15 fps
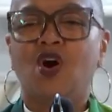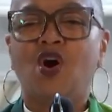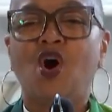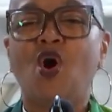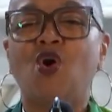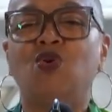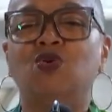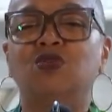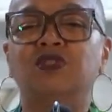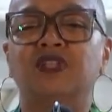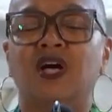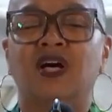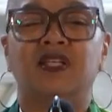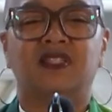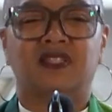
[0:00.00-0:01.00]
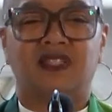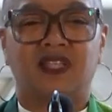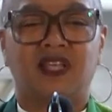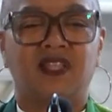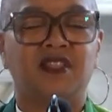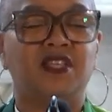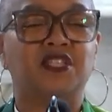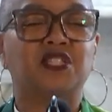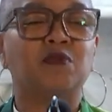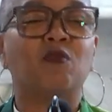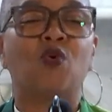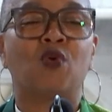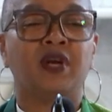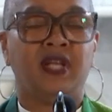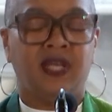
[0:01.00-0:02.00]
hold us this
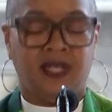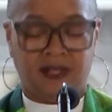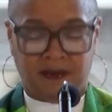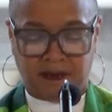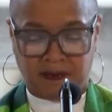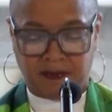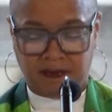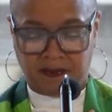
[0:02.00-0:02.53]
morning.